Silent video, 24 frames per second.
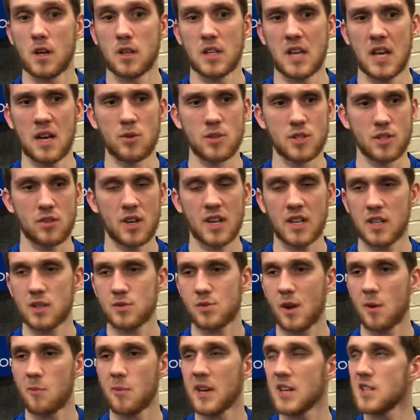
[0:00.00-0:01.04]
Yeah, it was great.
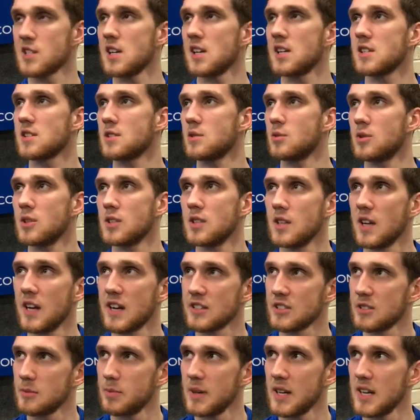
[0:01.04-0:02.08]
That's why I make shots. We did
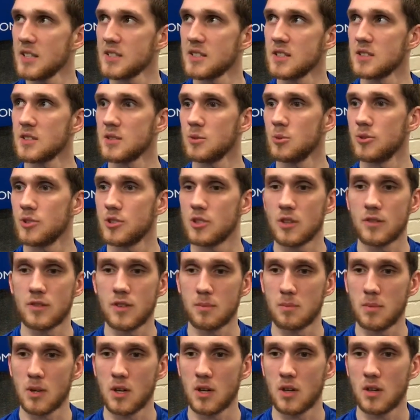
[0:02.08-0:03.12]
extra passes and we drove
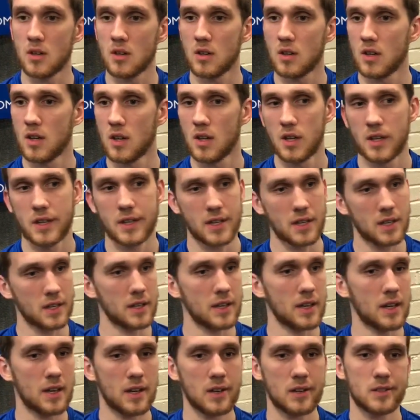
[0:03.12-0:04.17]
the ball, kick
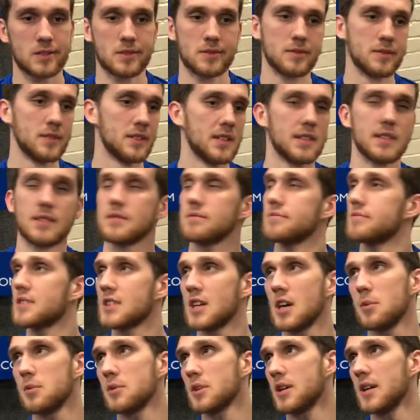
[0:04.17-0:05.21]
it out, did a
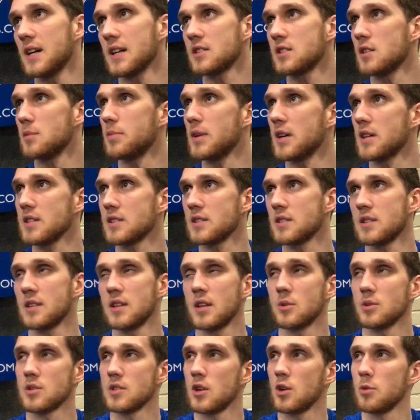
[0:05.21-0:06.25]
couple of extra passes.
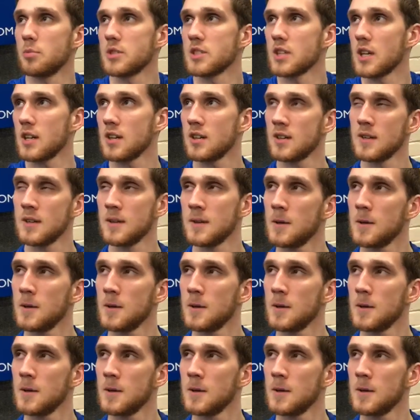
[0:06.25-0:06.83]
That was an open shot.